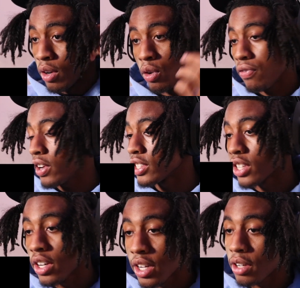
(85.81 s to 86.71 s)
We finna
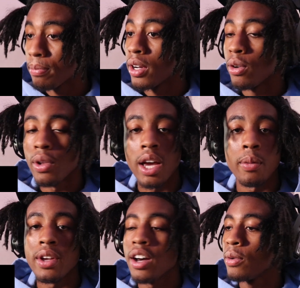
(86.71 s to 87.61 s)
turn up, bro, like
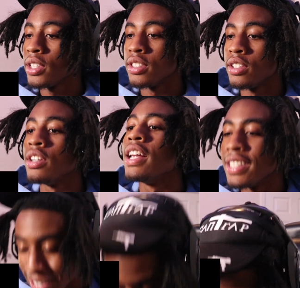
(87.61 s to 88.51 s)
we always do.
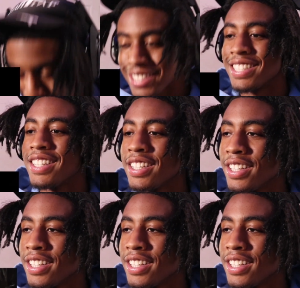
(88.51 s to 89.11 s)
Let's get it.